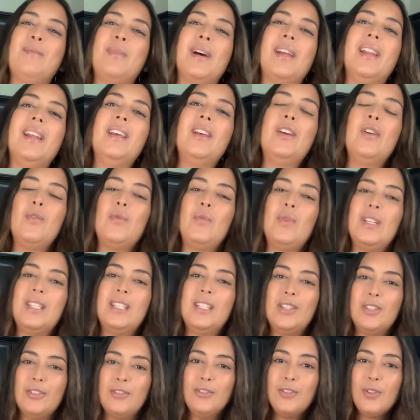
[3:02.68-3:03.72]
But we did
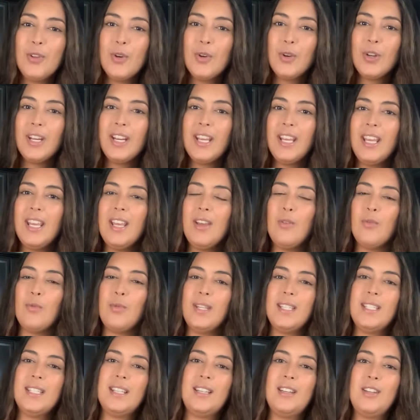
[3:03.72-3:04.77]
the flooring, we
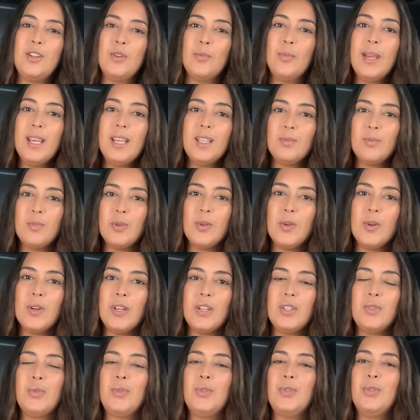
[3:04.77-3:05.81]
did new
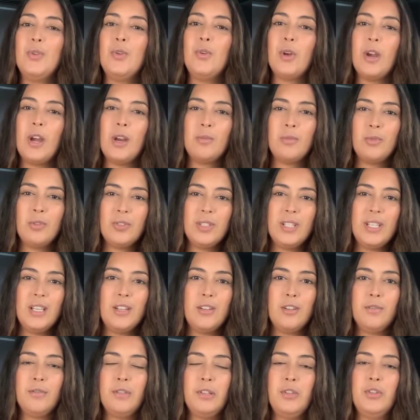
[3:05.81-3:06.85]
baseboards, we'll do crown molding in
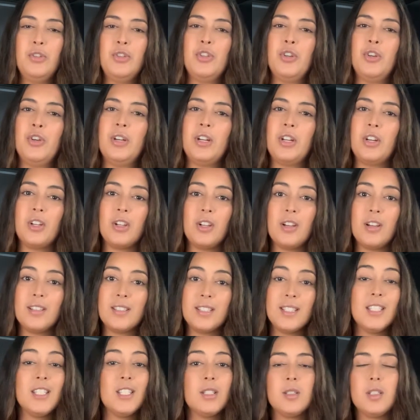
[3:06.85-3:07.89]
the future and a
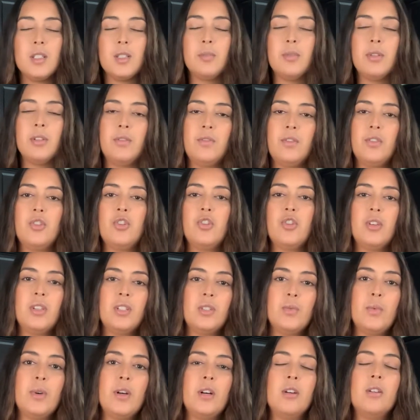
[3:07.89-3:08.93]
closet system in the future as
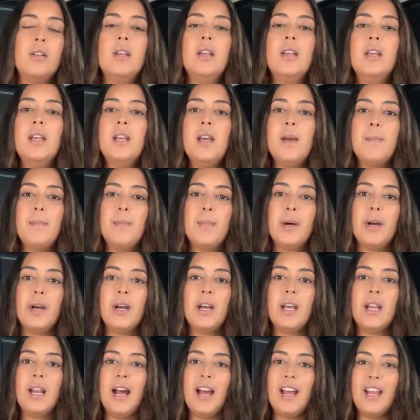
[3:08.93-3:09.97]
well.
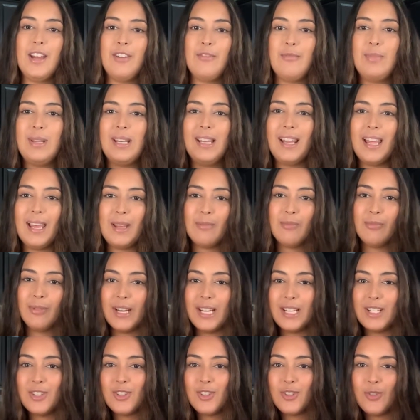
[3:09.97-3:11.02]
But I have been like
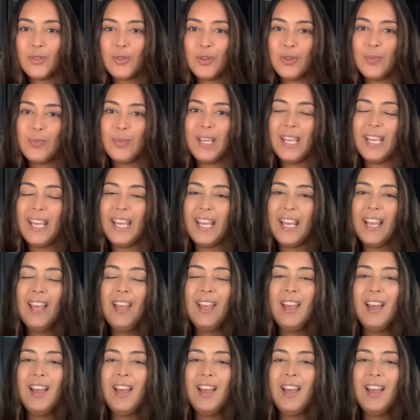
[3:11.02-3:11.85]
brainstorming